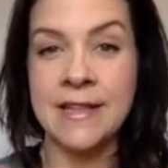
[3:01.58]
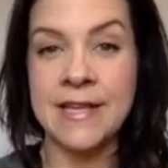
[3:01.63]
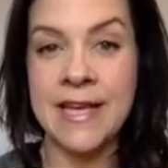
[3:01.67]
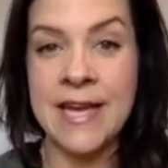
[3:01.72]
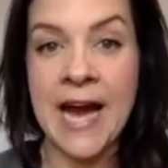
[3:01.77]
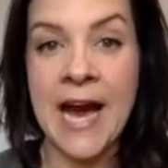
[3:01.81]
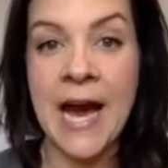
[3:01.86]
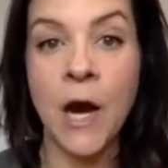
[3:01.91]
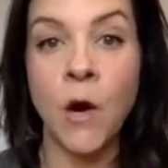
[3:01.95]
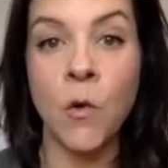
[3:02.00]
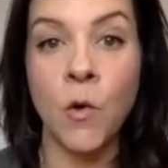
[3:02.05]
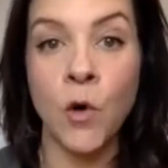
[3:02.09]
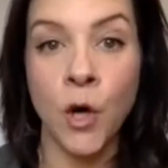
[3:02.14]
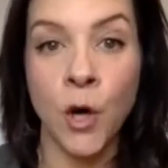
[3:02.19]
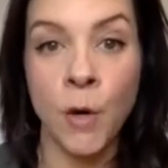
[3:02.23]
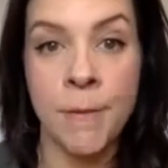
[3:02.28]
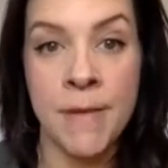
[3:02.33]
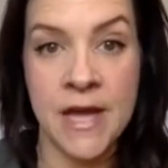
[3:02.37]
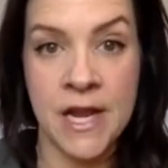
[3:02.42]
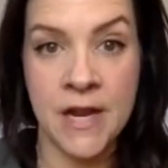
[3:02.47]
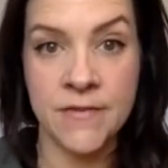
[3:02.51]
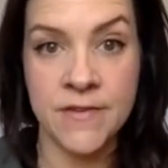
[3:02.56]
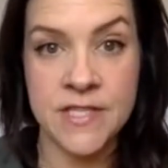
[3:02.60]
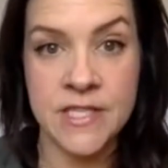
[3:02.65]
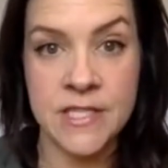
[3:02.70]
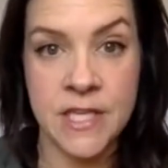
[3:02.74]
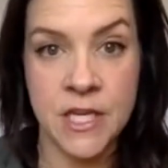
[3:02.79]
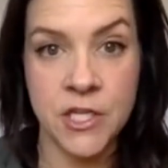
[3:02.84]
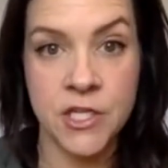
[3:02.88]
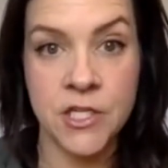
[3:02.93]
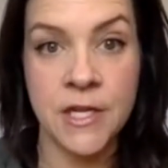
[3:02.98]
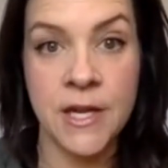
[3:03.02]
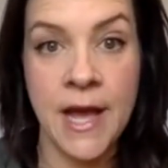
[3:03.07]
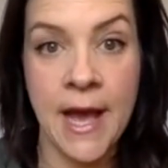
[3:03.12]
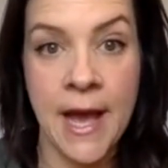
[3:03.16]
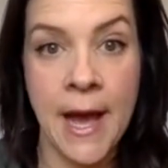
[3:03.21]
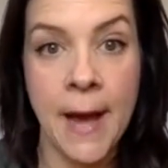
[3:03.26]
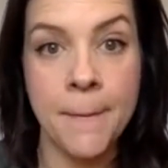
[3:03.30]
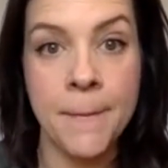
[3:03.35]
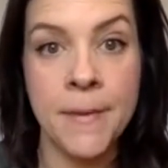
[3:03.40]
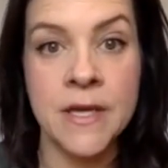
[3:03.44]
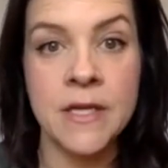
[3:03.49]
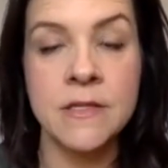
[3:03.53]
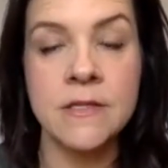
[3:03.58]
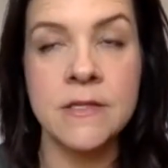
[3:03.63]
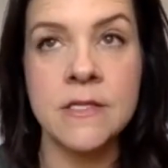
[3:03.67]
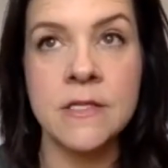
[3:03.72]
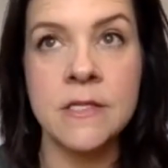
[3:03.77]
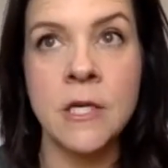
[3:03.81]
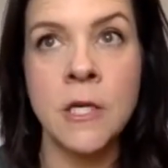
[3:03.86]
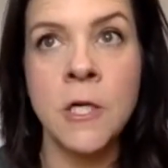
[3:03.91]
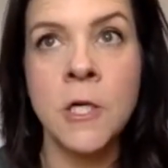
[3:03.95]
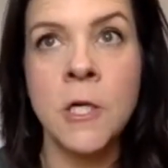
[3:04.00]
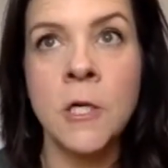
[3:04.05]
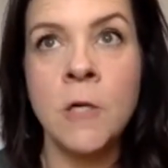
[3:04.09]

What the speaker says: the outer manifestation happens.